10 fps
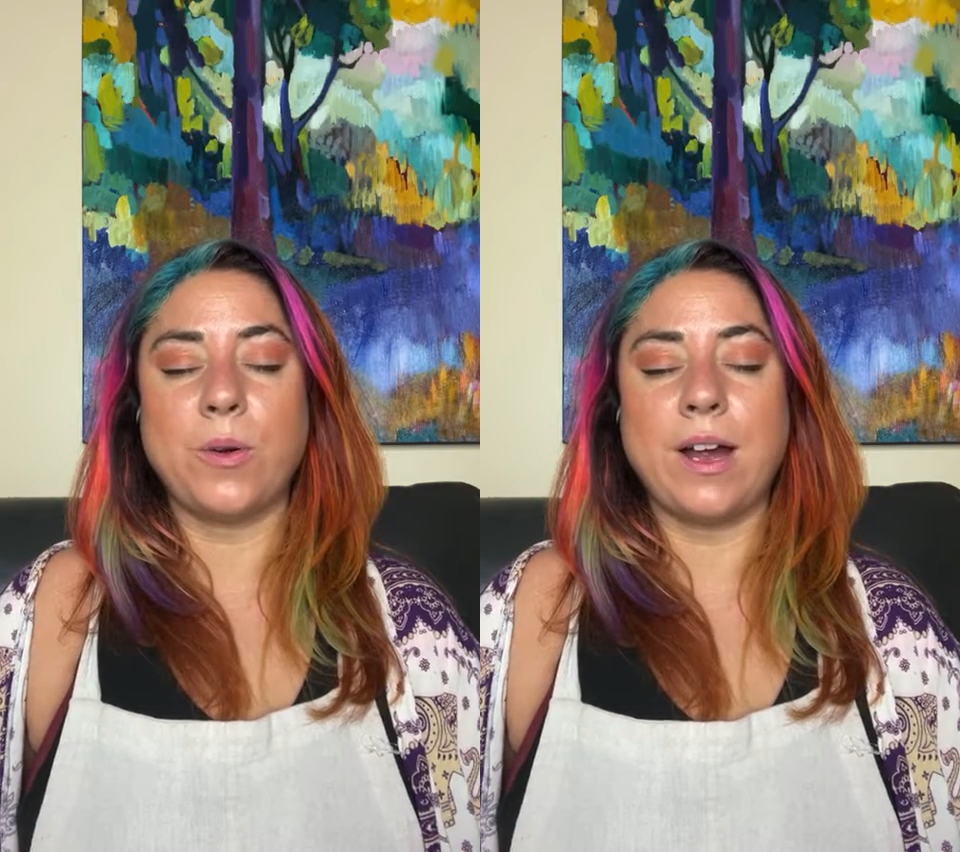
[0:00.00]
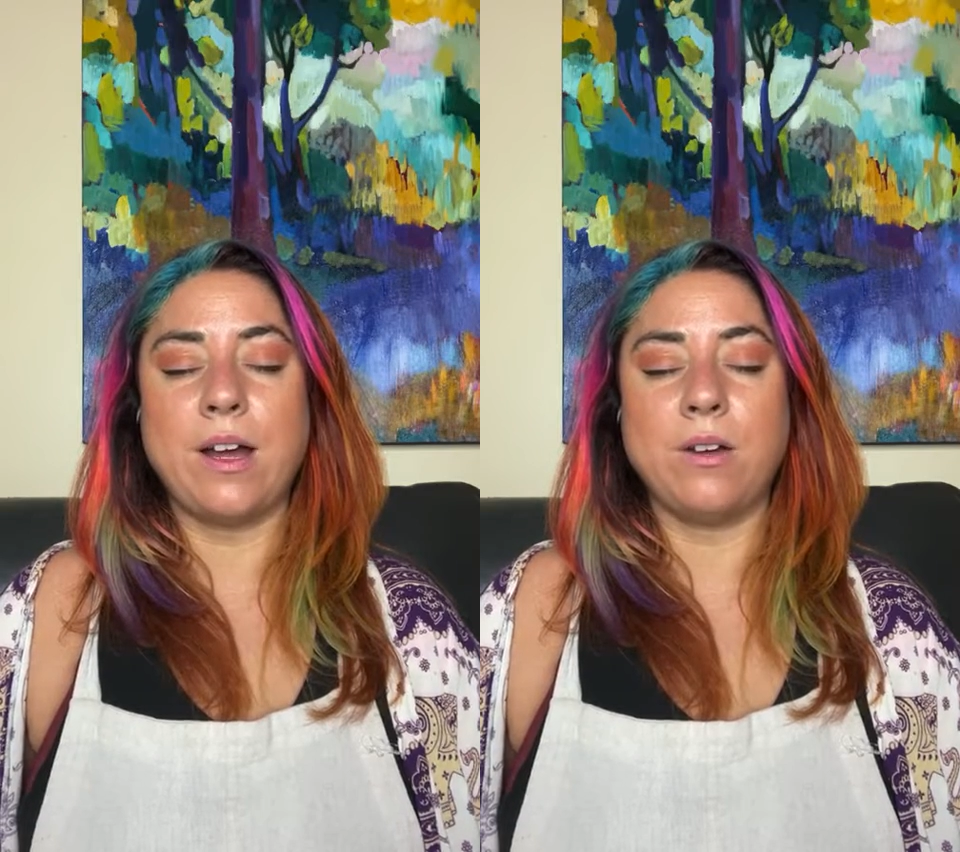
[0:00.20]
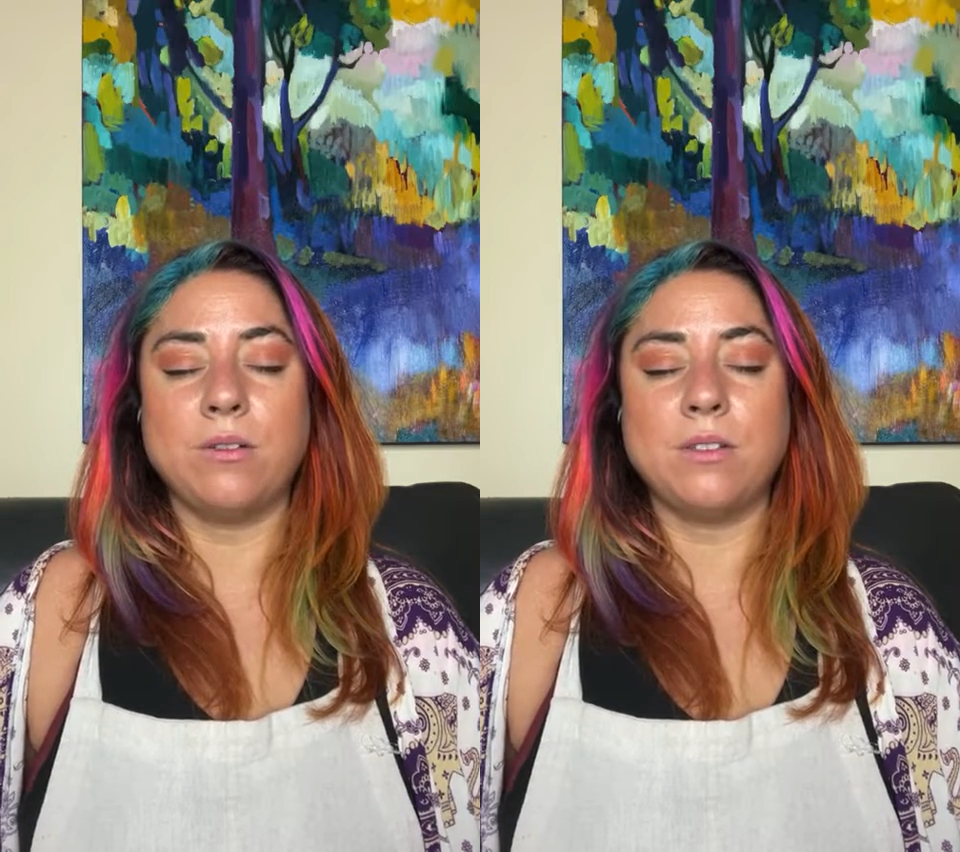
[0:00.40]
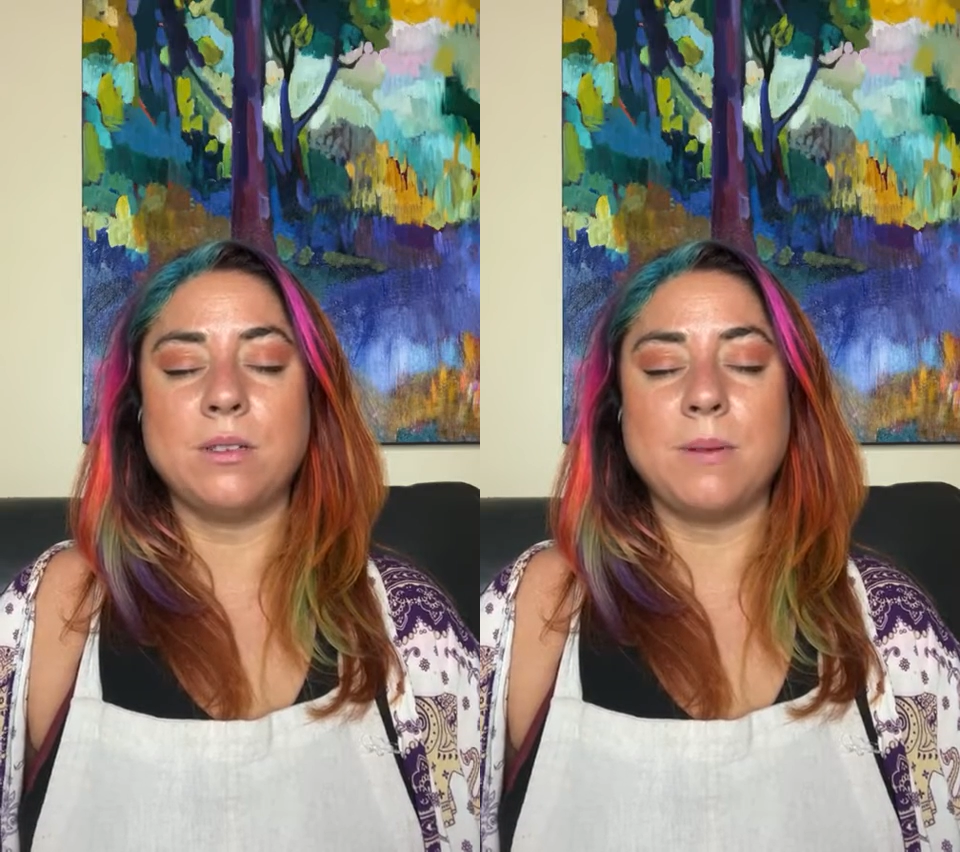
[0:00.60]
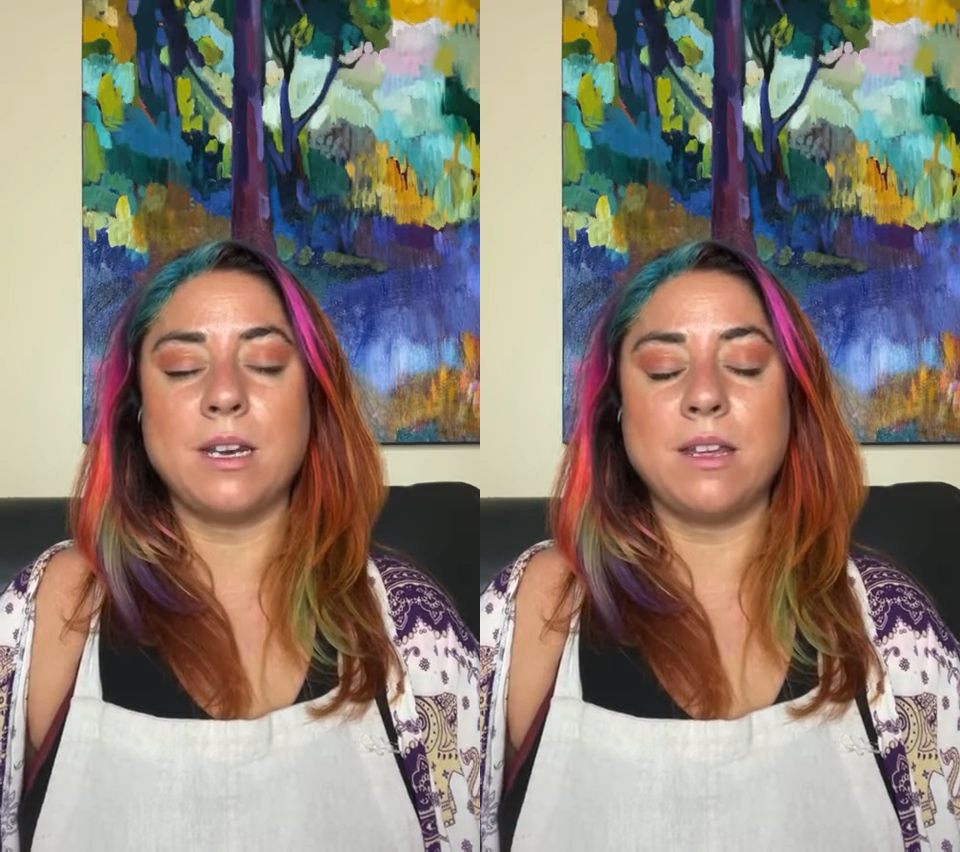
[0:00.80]

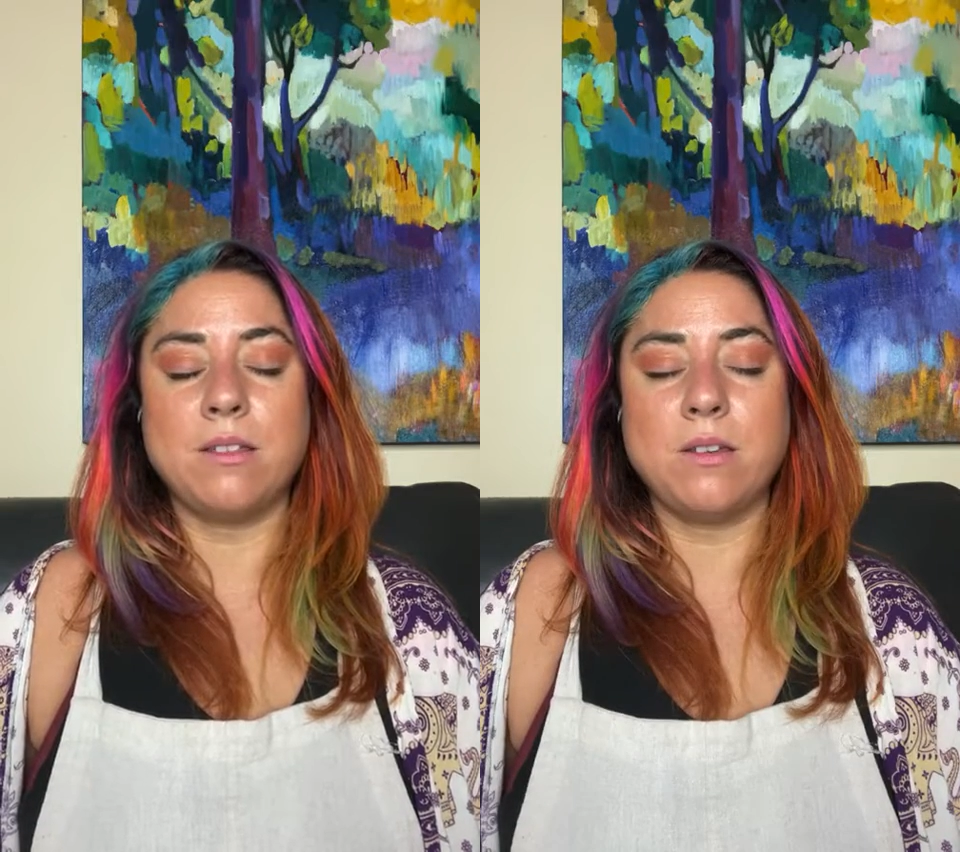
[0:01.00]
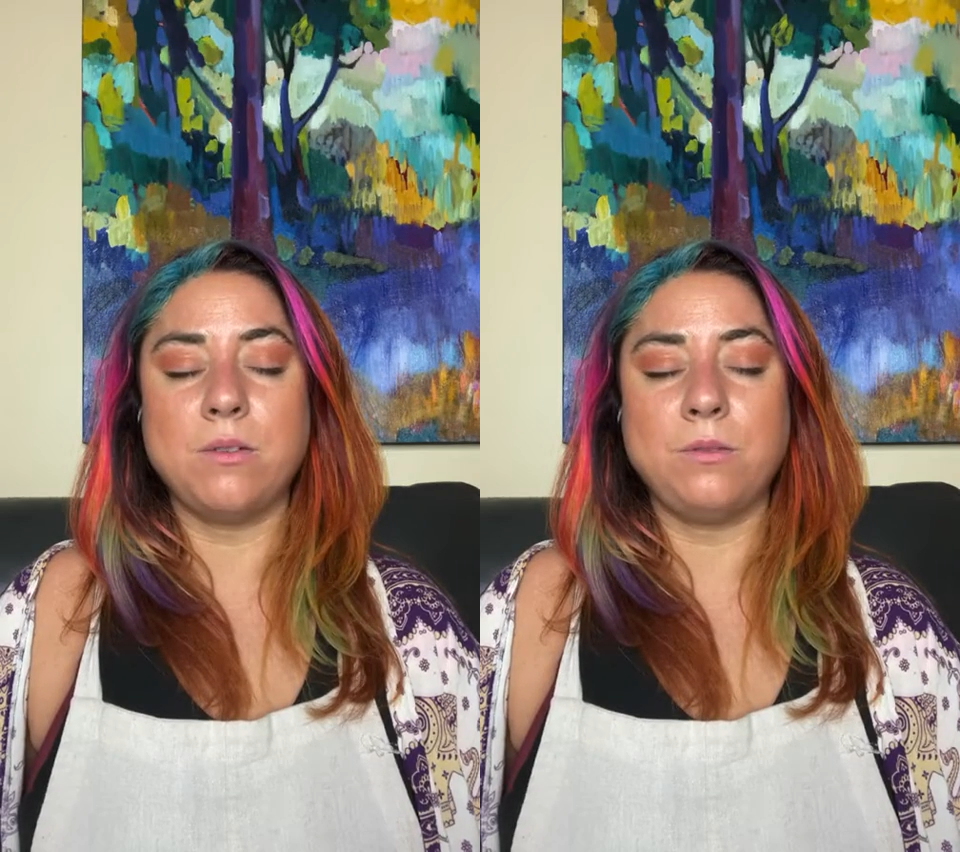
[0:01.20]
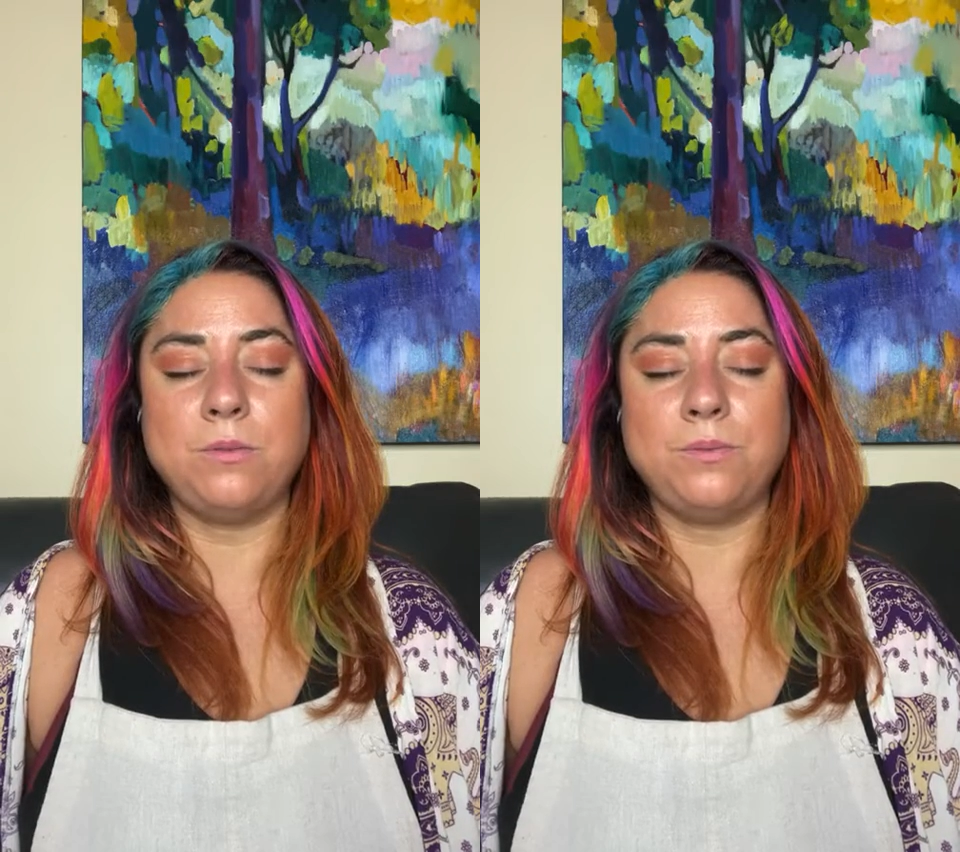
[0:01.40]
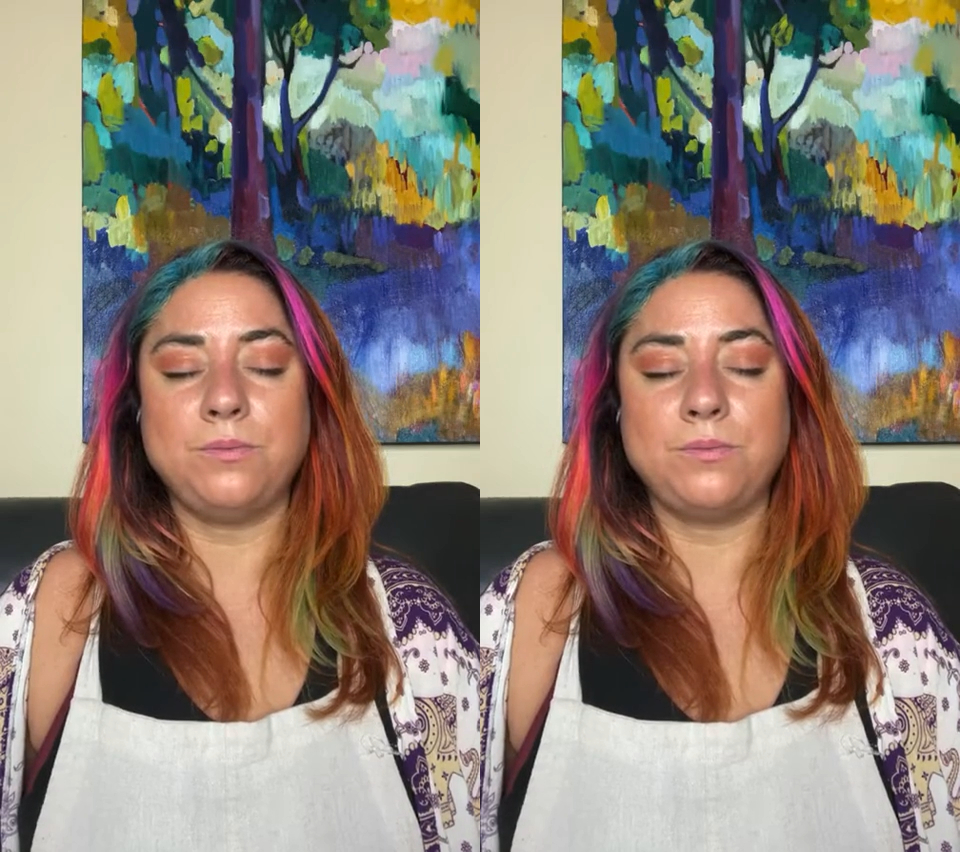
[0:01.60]
ground beneath you.